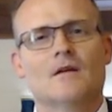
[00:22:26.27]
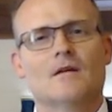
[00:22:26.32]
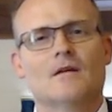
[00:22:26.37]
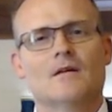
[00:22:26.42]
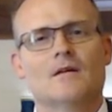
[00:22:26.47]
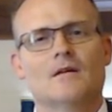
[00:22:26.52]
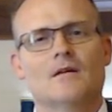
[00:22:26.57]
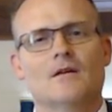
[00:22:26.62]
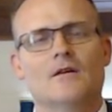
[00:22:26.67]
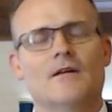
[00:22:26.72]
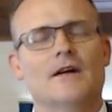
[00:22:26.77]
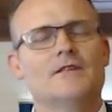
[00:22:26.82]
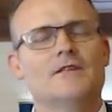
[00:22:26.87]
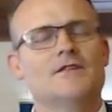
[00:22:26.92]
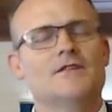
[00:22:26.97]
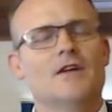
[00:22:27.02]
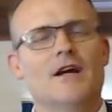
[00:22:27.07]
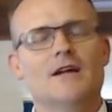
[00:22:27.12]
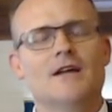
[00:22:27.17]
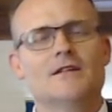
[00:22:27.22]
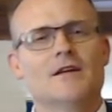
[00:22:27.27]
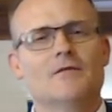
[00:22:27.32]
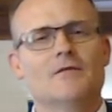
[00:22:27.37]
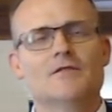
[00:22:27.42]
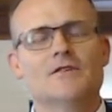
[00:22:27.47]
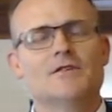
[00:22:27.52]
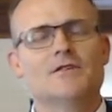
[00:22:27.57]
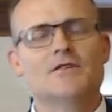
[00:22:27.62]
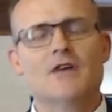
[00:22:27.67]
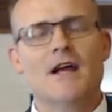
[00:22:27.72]
You know, that changed. That was
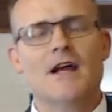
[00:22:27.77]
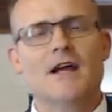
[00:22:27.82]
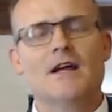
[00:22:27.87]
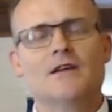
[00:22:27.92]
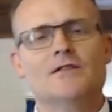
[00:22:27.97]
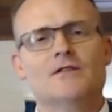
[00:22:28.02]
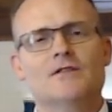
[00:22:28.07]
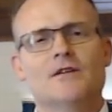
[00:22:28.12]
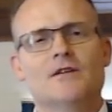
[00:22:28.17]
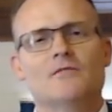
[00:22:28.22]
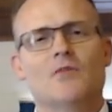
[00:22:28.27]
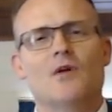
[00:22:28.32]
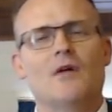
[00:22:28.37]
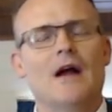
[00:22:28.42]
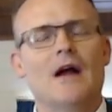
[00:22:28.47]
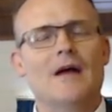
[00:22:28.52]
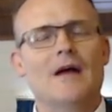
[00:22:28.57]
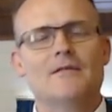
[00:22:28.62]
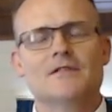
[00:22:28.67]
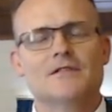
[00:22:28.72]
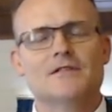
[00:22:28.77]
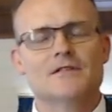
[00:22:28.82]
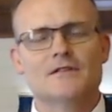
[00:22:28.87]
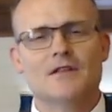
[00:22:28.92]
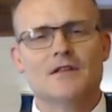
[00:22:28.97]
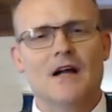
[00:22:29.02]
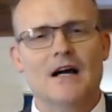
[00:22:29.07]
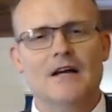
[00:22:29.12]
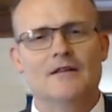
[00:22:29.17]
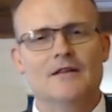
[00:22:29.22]
a change in Barabbas'
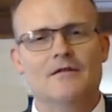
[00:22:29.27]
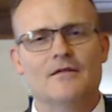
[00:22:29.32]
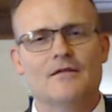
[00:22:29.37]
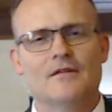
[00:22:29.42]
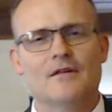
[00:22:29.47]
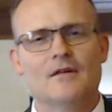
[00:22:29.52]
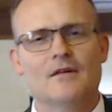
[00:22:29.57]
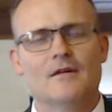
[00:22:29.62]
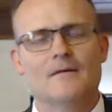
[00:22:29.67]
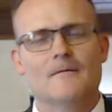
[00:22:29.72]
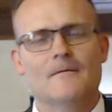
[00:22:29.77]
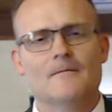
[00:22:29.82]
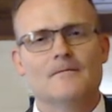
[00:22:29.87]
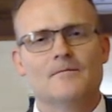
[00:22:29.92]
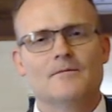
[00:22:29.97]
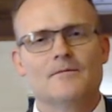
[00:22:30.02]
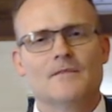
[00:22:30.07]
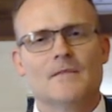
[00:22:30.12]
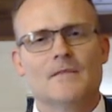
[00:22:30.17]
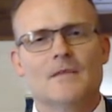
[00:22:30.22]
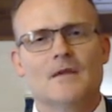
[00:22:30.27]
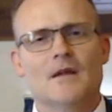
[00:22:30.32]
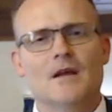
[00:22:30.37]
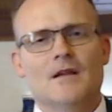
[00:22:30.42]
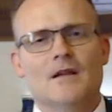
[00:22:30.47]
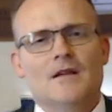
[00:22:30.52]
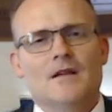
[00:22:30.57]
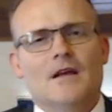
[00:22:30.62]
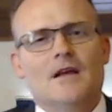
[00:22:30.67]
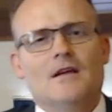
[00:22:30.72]
life.
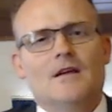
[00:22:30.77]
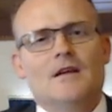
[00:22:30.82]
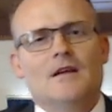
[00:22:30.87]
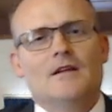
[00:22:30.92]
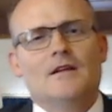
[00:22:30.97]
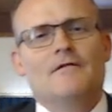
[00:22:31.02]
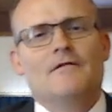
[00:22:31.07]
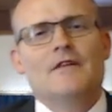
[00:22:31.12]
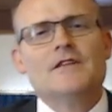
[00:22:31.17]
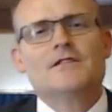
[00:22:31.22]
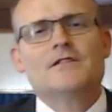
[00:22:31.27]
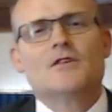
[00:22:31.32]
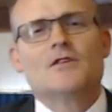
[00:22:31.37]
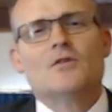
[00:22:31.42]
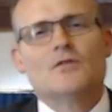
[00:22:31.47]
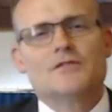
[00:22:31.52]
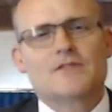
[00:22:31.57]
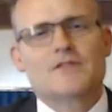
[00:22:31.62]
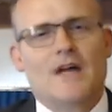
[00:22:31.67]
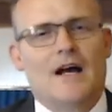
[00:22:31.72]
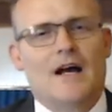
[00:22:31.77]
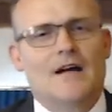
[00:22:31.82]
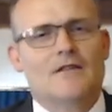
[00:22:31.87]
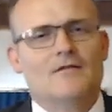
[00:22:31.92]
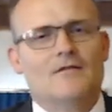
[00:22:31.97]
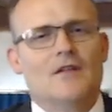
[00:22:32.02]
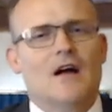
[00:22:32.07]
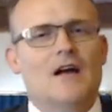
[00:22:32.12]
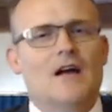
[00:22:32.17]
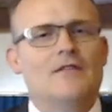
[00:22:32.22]
In the, in the physical side of
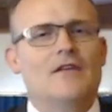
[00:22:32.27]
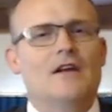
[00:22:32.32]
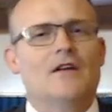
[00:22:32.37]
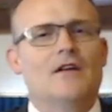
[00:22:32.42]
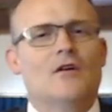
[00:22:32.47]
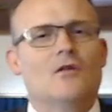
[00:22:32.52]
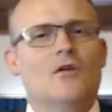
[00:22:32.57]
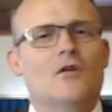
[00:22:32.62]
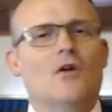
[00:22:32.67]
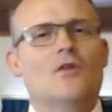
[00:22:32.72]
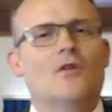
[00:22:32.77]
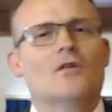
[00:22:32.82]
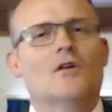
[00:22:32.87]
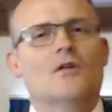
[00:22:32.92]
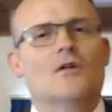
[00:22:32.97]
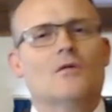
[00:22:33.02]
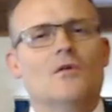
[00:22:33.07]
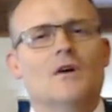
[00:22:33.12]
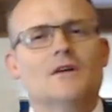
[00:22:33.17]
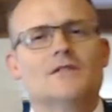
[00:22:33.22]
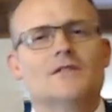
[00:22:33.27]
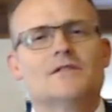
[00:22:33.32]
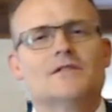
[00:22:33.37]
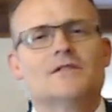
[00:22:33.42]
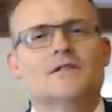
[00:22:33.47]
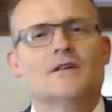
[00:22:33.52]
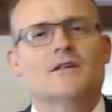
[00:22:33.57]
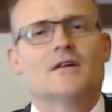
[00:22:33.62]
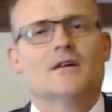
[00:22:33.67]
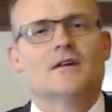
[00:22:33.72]
life, he no longer was
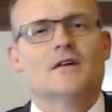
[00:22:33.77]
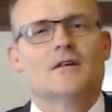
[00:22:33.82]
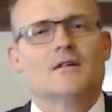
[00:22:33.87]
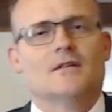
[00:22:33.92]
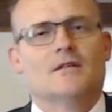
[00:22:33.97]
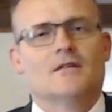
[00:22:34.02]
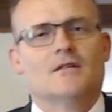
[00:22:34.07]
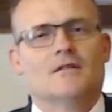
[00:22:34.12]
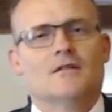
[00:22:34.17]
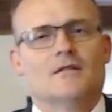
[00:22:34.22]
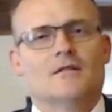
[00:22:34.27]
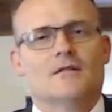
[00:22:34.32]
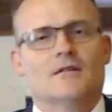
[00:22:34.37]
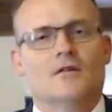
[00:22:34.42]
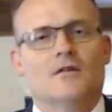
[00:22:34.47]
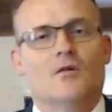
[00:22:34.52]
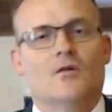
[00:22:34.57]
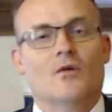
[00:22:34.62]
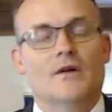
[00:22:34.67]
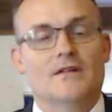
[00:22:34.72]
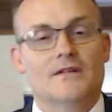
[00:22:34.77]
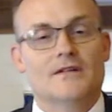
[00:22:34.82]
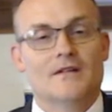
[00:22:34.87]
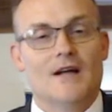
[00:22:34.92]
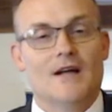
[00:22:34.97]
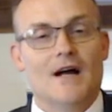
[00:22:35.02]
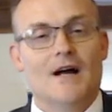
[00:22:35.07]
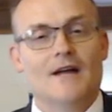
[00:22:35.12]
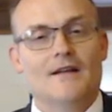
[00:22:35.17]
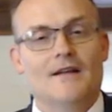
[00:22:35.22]
going to
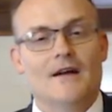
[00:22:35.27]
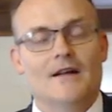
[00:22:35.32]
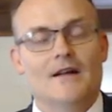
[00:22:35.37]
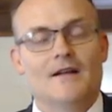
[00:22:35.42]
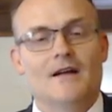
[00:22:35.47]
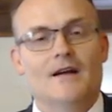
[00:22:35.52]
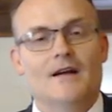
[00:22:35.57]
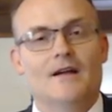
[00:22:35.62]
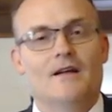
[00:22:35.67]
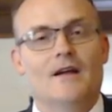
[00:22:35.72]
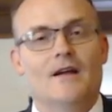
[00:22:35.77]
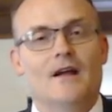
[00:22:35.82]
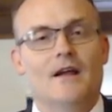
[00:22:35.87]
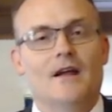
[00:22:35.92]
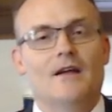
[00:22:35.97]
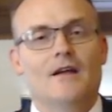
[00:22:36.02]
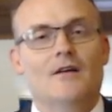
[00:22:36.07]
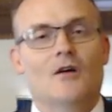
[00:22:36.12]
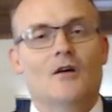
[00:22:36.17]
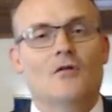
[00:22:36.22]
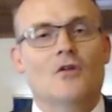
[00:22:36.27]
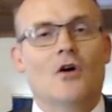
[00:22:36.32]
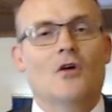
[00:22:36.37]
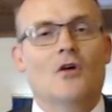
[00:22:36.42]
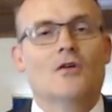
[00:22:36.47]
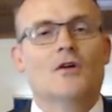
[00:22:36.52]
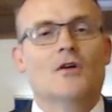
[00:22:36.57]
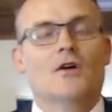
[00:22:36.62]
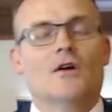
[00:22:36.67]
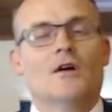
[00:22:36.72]
die that day. He, he no
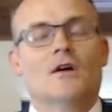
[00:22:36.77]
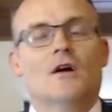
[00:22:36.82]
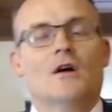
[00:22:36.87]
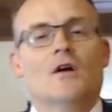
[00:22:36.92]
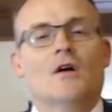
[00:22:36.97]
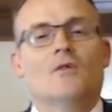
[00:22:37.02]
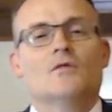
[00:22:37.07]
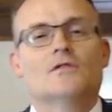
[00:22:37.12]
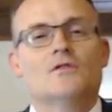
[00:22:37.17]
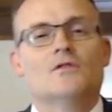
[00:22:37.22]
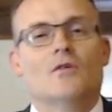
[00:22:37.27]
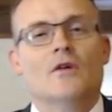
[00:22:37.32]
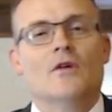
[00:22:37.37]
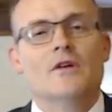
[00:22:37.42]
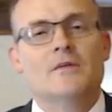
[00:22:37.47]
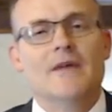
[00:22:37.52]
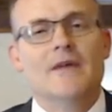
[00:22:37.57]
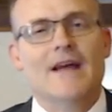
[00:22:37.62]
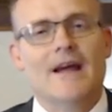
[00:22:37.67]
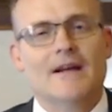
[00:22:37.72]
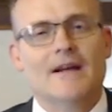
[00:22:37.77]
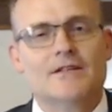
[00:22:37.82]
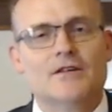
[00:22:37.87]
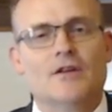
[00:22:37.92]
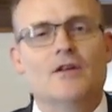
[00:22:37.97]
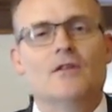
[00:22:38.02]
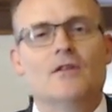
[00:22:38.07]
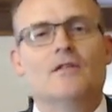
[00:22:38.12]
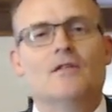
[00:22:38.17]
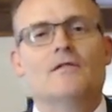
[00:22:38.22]
longer was going to be
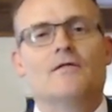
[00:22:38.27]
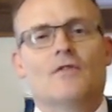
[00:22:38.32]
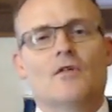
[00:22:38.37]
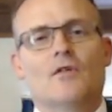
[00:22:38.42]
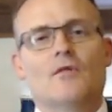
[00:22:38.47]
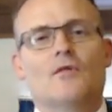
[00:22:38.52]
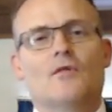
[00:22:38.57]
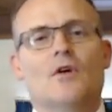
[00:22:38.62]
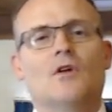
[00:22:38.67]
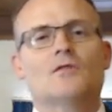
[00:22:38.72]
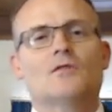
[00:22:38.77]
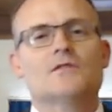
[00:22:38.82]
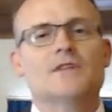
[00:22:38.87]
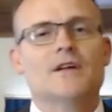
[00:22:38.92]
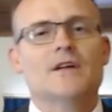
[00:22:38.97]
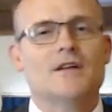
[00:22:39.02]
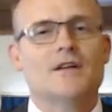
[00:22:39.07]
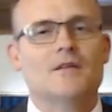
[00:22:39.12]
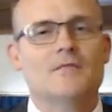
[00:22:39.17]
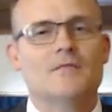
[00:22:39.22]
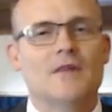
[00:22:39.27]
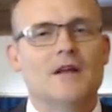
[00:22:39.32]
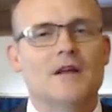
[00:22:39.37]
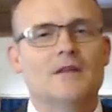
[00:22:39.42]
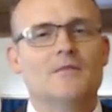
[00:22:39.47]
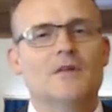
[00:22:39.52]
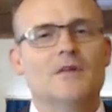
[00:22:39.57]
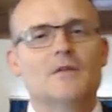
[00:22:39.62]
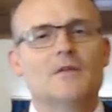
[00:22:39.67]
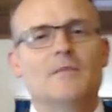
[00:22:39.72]
executed for the wrongs he had committed,
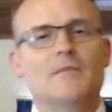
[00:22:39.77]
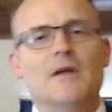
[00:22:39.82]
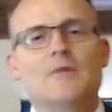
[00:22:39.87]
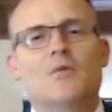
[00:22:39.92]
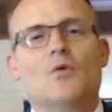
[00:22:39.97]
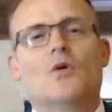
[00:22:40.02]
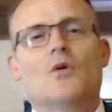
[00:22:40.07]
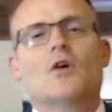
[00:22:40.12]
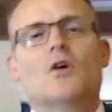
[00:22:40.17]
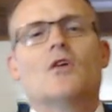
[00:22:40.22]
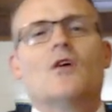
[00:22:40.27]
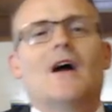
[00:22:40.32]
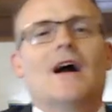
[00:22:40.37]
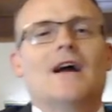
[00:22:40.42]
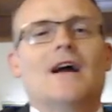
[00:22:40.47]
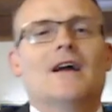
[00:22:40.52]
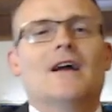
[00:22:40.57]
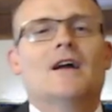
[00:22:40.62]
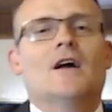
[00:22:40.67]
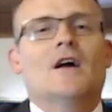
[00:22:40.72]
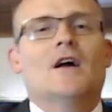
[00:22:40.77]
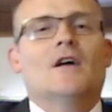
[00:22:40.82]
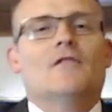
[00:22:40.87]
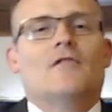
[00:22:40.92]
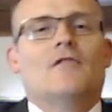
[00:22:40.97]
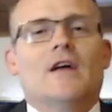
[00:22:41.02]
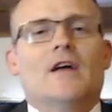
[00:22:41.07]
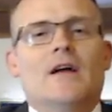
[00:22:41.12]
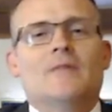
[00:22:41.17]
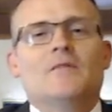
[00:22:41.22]
but the people were crying
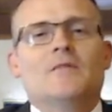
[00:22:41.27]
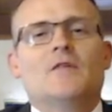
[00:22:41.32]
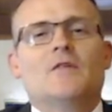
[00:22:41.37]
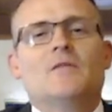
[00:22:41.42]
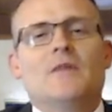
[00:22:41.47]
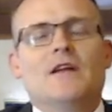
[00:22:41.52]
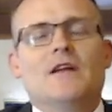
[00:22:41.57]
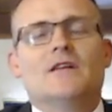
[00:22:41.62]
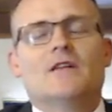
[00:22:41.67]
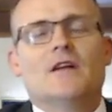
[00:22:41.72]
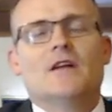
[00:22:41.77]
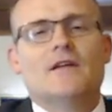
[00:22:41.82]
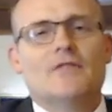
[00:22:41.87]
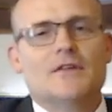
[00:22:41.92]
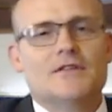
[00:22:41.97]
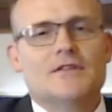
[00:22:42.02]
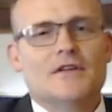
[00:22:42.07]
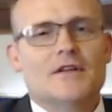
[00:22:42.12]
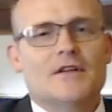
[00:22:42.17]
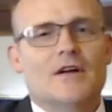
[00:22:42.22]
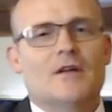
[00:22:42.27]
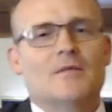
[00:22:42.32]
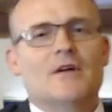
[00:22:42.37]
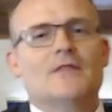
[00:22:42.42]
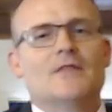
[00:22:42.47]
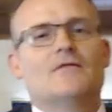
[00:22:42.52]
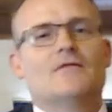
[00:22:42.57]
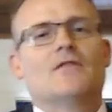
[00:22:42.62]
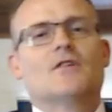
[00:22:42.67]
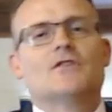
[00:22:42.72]
for him to be delivered to them
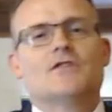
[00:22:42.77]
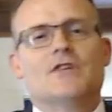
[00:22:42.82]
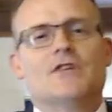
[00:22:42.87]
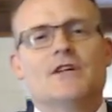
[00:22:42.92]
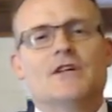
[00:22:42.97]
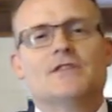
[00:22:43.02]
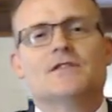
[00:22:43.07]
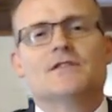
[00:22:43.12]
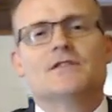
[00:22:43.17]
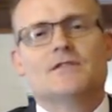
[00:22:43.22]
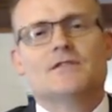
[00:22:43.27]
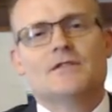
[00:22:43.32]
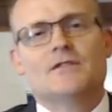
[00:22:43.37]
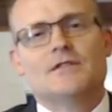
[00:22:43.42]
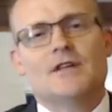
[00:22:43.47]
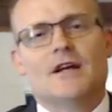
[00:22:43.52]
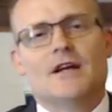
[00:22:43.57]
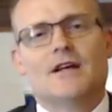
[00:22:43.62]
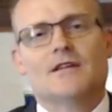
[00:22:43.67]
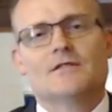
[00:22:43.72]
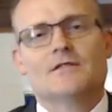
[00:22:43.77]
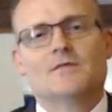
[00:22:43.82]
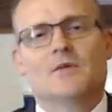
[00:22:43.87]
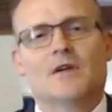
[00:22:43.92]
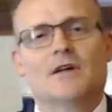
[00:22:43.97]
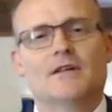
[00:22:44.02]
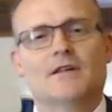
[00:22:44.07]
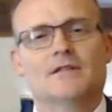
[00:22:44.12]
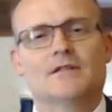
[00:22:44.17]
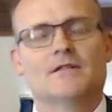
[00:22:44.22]
and for Jesus to take his place.